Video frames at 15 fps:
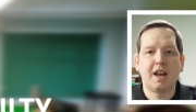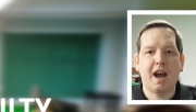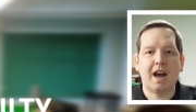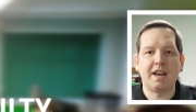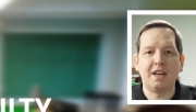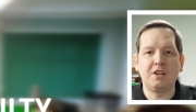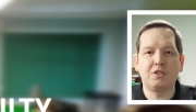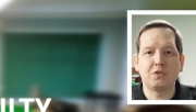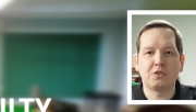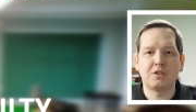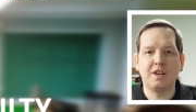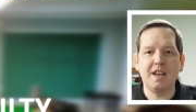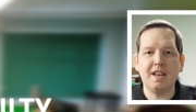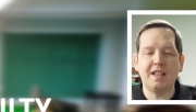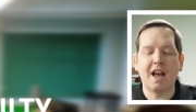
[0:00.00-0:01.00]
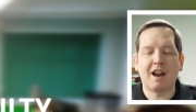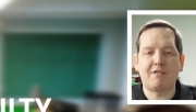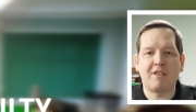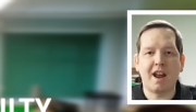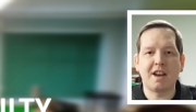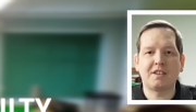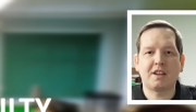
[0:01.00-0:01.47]
and he does need that
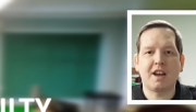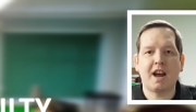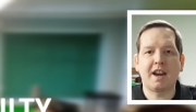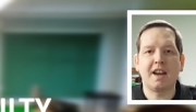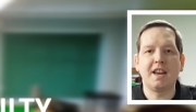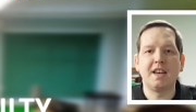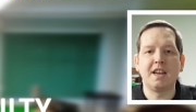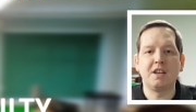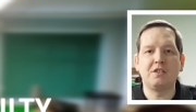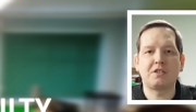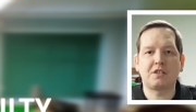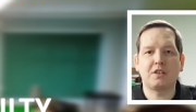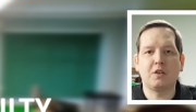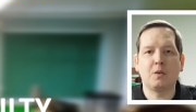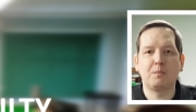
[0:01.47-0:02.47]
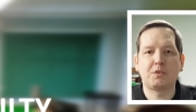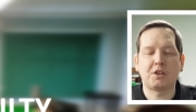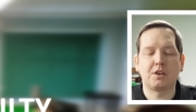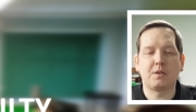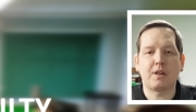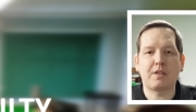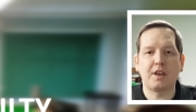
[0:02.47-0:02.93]
red, and then he needs up
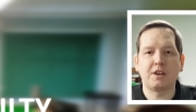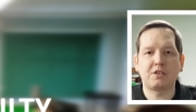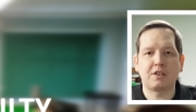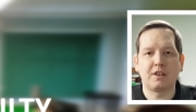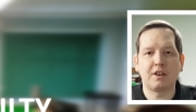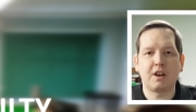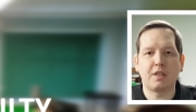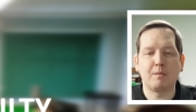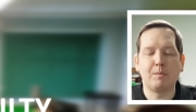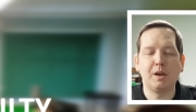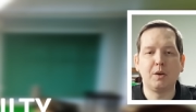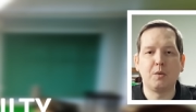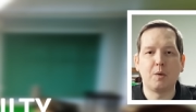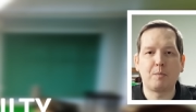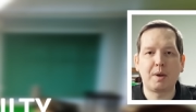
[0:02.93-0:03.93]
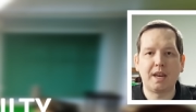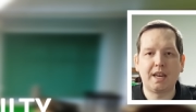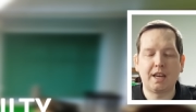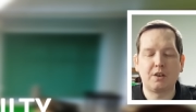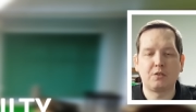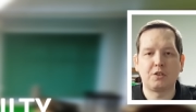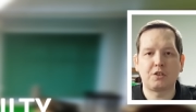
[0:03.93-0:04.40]
to, I think, something like the blue or pink
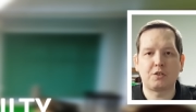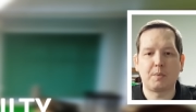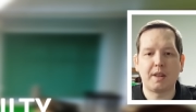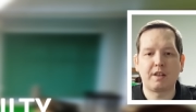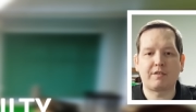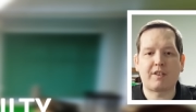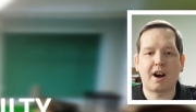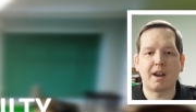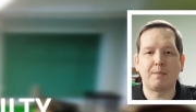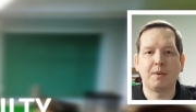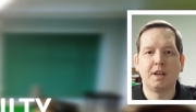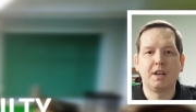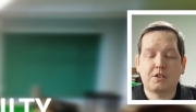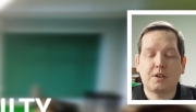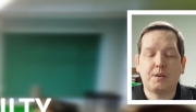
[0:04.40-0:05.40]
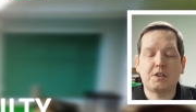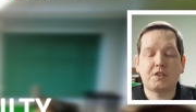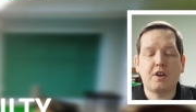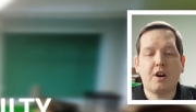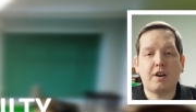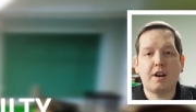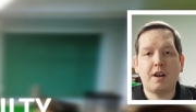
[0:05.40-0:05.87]
in order to win the frame. So it's
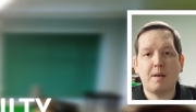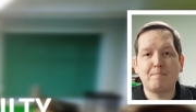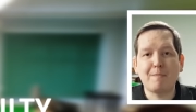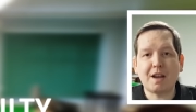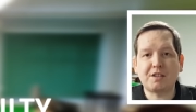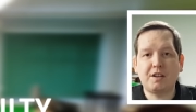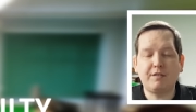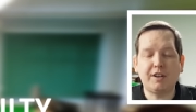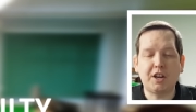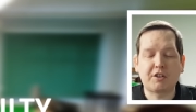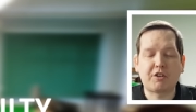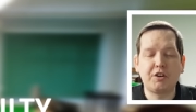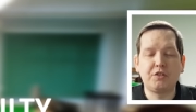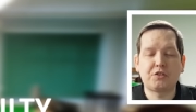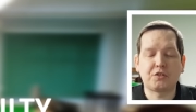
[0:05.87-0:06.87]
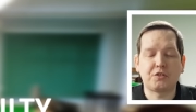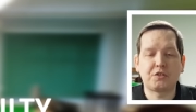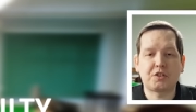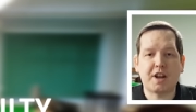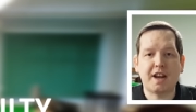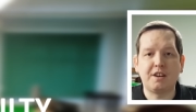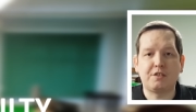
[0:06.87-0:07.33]
not at a massively crucial
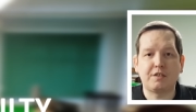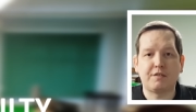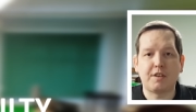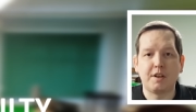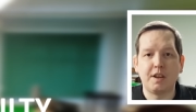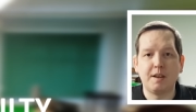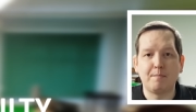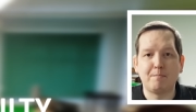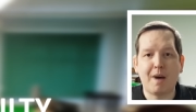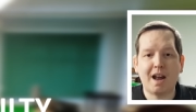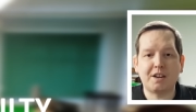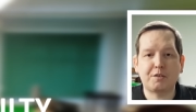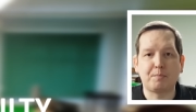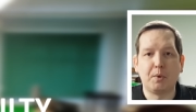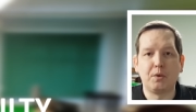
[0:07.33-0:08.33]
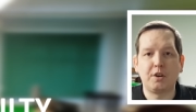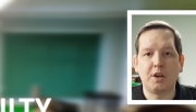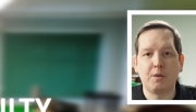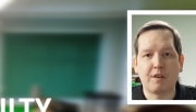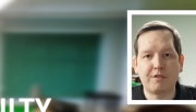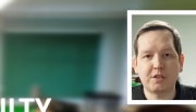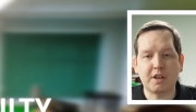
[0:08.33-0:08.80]
stage of the match, but
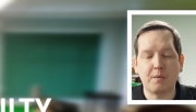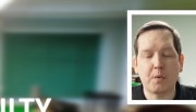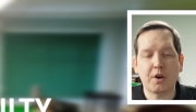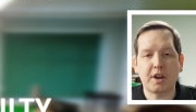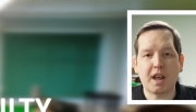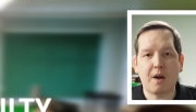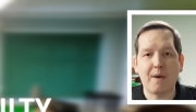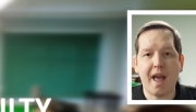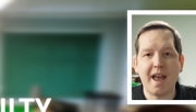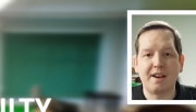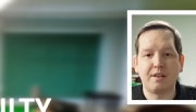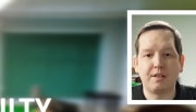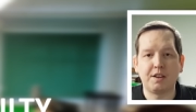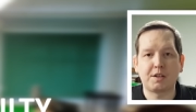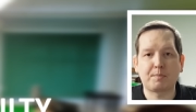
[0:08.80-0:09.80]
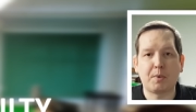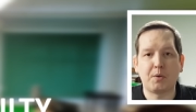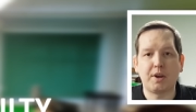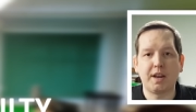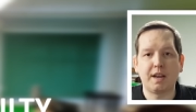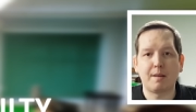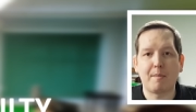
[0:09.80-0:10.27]
you obviously want to go ahead at this
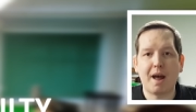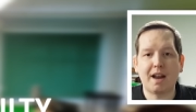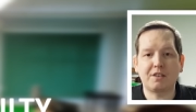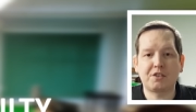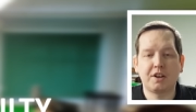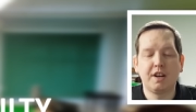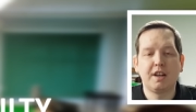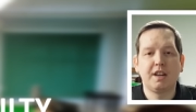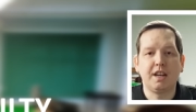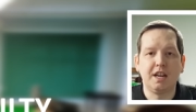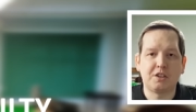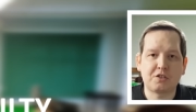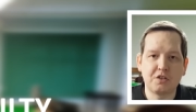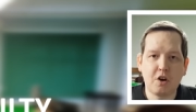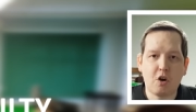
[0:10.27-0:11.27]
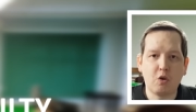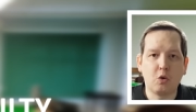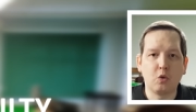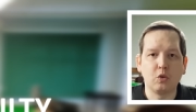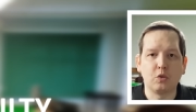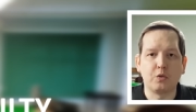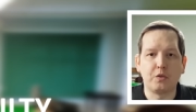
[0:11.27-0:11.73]
point in the match. It's not
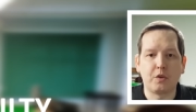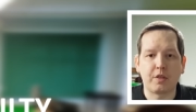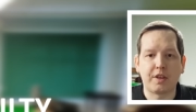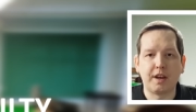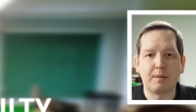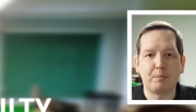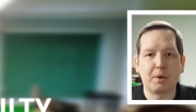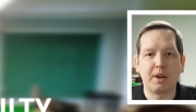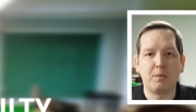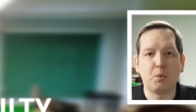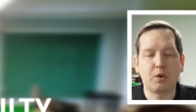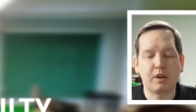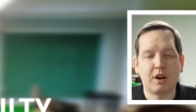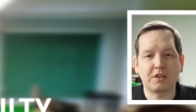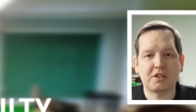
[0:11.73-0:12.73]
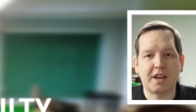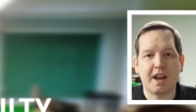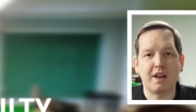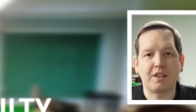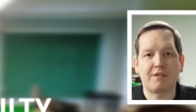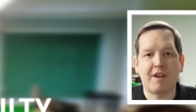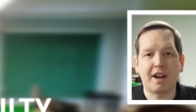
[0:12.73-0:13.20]
all or nothing, but he would like to get
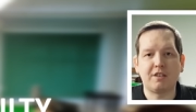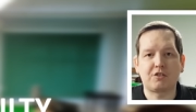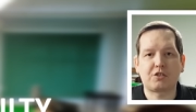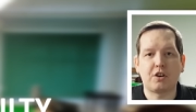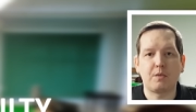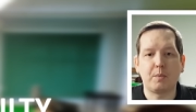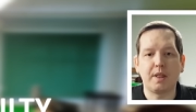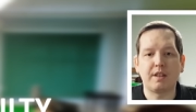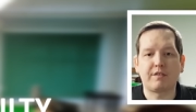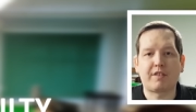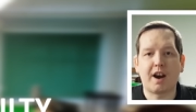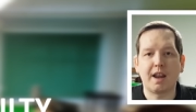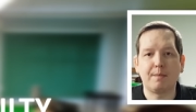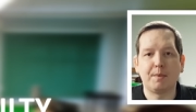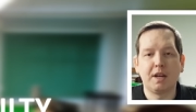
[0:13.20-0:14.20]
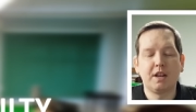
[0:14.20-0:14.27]
on the red and try and win the frame.